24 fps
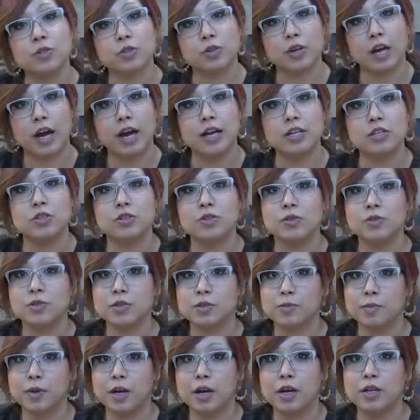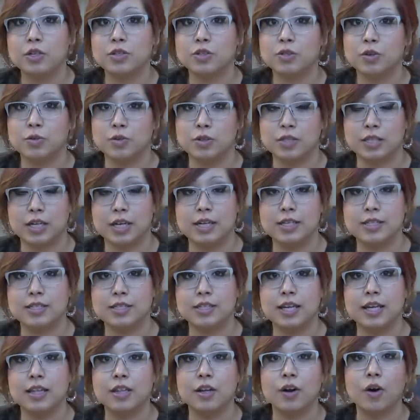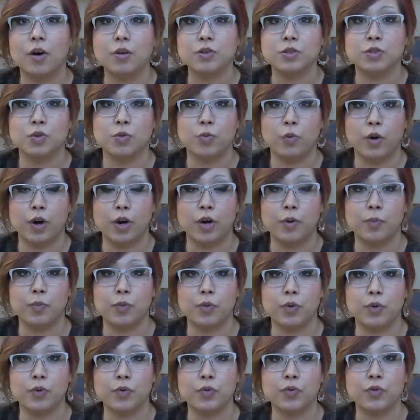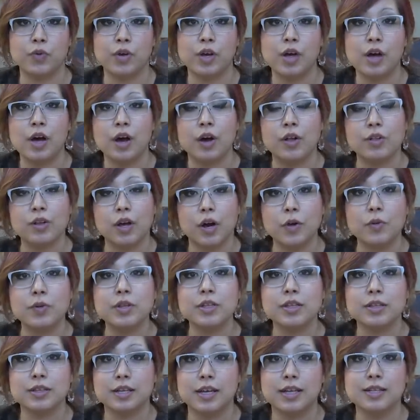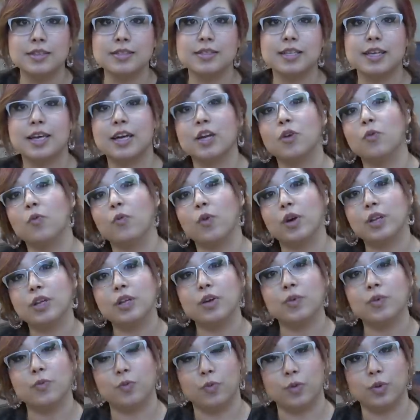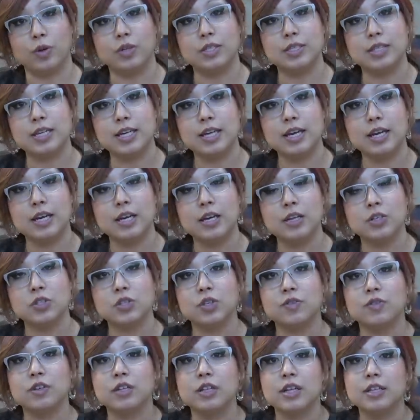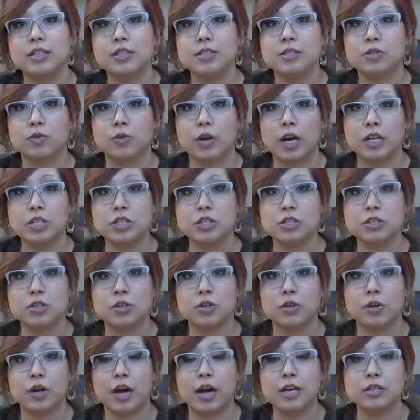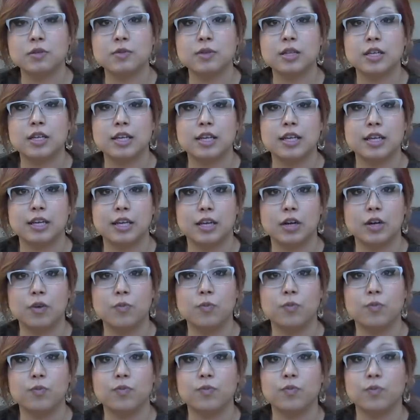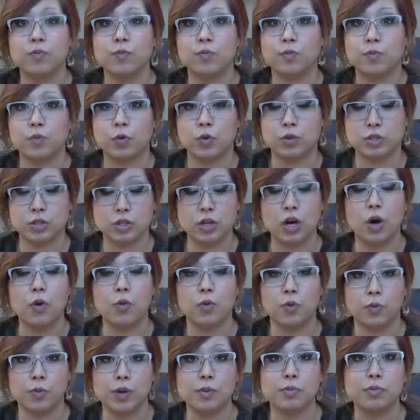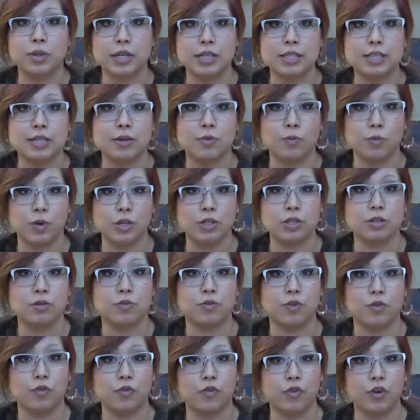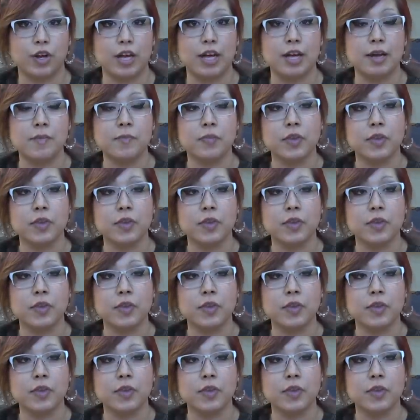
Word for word: scratch, no smudge, no dust, and they're also waterproof. Along with the lens, they get a one-year warranty, so if the lens scratches or cracks within a year, Crizal will replace it once for free.